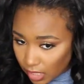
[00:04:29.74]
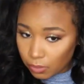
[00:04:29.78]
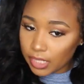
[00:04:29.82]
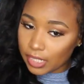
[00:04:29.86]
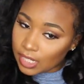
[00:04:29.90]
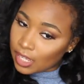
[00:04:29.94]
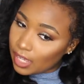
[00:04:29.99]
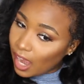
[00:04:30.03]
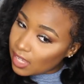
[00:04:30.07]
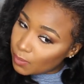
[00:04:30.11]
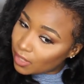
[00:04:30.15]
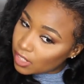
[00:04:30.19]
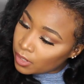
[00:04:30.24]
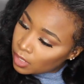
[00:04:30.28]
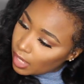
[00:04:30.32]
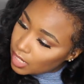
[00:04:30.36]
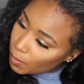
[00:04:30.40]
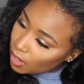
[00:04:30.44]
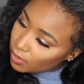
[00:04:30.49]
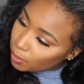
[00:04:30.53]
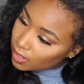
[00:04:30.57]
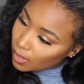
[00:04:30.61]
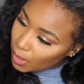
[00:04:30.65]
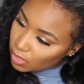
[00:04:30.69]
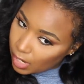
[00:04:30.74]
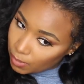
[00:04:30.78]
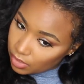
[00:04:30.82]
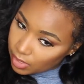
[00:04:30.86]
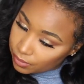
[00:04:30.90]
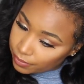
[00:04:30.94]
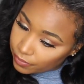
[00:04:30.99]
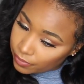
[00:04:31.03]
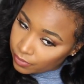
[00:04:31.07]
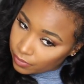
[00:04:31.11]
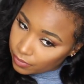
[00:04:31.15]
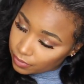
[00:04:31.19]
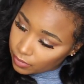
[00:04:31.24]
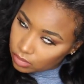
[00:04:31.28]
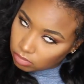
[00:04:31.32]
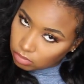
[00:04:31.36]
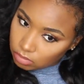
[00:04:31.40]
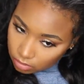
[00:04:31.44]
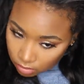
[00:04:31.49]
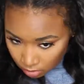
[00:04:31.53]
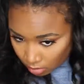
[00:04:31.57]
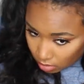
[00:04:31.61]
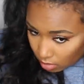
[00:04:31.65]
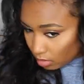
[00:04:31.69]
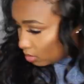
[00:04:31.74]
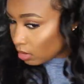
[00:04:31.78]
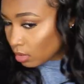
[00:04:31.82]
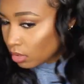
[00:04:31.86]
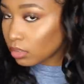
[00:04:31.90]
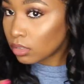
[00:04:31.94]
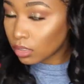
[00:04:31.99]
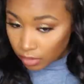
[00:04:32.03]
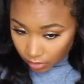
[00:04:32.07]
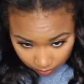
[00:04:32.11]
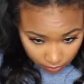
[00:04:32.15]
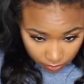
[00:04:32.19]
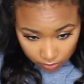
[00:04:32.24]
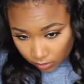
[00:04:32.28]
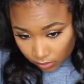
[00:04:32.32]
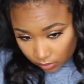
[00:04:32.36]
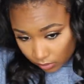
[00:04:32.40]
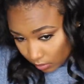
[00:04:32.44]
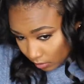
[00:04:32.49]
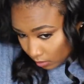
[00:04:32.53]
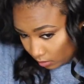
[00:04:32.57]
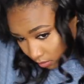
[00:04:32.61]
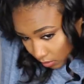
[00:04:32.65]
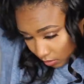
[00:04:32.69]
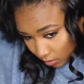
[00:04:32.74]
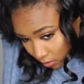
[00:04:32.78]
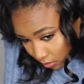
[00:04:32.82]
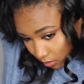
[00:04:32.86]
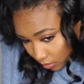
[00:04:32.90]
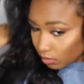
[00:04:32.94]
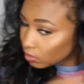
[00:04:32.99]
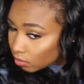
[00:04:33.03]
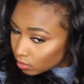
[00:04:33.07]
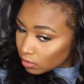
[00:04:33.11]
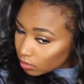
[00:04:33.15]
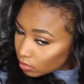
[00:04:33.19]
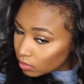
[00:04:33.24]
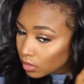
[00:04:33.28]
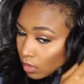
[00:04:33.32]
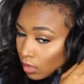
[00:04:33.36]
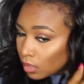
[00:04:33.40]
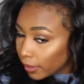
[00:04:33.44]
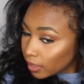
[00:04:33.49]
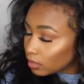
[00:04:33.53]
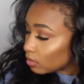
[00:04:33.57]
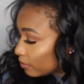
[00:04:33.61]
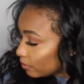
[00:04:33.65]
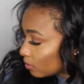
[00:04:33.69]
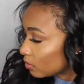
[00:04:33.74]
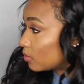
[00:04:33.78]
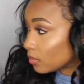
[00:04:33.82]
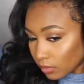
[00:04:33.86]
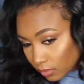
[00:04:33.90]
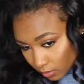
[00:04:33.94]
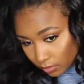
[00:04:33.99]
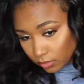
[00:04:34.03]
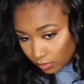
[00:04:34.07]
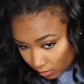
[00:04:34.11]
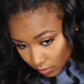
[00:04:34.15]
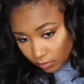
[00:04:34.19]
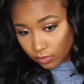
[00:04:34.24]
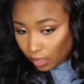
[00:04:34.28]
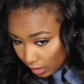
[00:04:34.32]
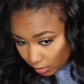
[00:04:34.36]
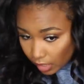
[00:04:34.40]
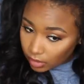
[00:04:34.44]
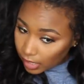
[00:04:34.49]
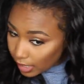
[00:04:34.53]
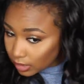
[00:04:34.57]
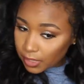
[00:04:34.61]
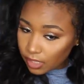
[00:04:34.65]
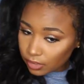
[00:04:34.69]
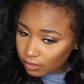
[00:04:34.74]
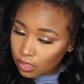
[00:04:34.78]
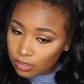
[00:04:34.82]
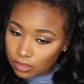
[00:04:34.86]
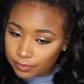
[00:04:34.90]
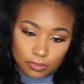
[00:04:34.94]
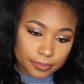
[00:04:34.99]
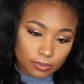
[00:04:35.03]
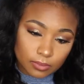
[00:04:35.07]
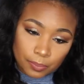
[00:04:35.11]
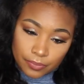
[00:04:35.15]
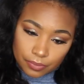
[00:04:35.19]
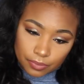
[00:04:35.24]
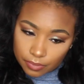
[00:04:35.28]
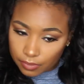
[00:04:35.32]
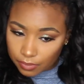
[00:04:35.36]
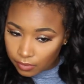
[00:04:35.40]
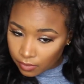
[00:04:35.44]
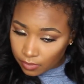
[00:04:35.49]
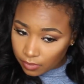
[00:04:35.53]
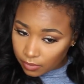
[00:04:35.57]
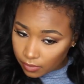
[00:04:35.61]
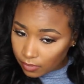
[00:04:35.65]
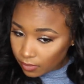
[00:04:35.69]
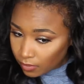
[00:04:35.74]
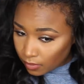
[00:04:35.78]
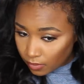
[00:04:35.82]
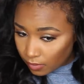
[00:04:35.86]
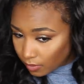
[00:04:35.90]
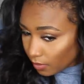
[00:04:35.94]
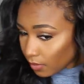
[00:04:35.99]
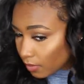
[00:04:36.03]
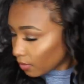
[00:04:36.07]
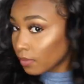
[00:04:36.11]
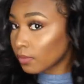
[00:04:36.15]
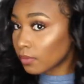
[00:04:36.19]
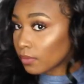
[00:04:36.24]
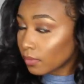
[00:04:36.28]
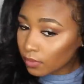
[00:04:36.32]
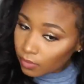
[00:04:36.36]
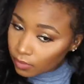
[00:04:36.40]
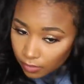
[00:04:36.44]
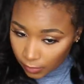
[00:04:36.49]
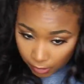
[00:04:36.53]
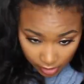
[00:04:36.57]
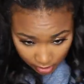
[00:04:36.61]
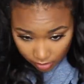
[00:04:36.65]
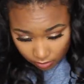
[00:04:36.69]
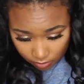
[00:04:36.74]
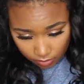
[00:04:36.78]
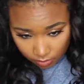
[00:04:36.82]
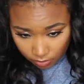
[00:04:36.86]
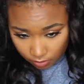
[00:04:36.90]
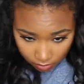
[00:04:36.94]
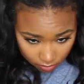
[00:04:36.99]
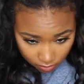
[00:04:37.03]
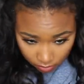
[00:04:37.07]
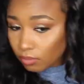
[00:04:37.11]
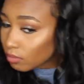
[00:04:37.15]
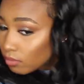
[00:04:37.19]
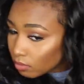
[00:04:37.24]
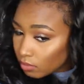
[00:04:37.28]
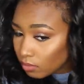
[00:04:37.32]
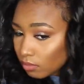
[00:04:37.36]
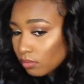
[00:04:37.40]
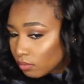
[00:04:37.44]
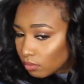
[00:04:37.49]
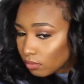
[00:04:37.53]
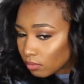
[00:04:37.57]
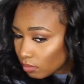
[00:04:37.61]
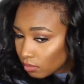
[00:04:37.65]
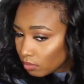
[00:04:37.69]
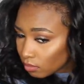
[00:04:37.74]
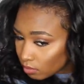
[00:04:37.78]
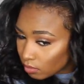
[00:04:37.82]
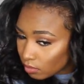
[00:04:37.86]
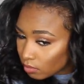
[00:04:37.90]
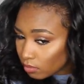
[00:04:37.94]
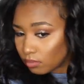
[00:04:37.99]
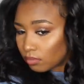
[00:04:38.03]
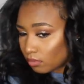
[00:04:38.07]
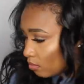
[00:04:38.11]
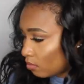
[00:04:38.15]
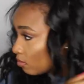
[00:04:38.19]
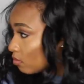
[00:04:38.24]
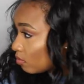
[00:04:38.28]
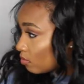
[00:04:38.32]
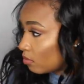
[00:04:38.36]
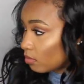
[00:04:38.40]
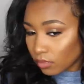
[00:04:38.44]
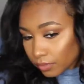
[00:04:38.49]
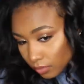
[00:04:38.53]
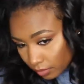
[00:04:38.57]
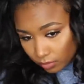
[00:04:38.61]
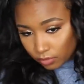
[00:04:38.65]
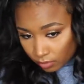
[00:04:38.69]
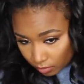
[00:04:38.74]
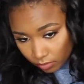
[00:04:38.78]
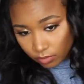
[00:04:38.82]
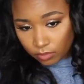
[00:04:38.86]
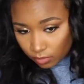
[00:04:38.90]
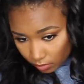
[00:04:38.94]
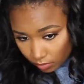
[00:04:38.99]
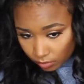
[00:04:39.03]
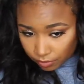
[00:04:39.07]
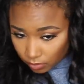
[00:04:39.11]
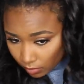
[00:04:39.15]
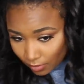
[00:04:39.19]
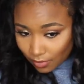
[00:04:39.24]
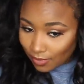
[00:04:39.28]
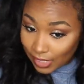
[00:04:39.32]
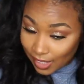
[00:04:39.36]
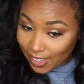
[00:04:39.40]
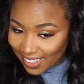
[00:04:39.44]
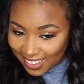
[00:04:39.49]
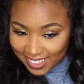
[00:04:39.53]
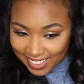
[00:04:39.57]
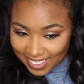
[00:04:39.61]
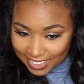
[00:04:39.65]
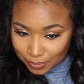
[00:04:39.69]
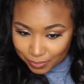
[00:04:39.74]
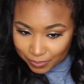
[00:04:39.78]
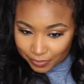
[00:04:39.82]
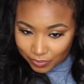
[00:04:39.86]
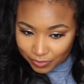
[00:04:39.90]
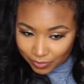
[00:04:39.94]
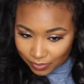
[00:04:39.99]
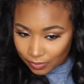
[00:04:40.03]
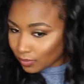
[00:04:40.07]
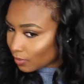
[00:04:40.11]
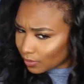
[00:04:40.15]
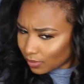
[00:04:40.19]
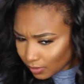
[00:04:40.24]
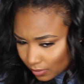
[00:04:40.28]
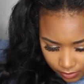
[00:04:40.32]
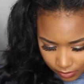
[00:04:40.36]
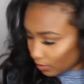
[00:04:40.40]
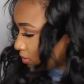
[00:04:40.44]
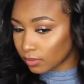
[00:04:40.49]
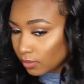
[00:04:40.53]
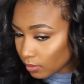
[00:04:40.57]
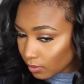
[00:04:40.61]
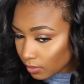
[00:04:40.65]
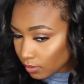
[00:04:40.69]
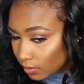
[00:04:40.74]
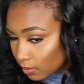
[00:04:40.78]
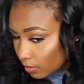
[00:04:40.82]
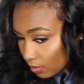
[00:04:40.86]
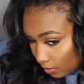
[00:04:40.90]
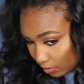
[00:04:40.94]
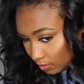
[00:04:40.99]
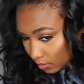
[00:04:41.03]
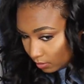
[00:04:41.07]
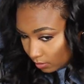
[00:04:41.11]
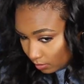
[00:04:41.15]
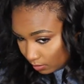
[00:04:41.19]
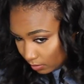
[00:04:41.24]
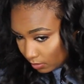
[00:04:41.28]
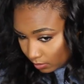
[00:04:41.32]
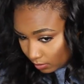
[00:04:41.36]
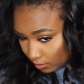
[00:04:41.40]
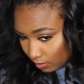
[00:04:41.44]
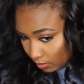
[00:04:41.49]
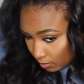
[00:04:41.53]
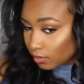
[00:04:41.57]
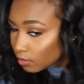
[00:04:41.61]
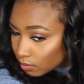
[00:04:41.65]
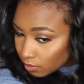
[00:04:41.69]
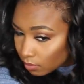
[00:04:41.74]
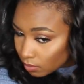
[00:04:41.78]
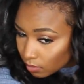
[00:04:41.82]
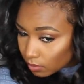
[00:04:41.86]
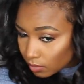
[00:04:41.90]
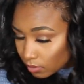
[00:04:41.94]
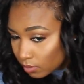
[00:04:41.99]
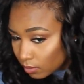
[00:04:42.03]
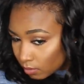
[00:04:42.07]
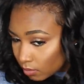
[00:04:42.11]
but it does give a nice wavy look to the hair. Wand curling your hair with the clip-ins in not only helps blend your hair and the clip-in extensions, but it also helps it just look really nice as a hairstyle.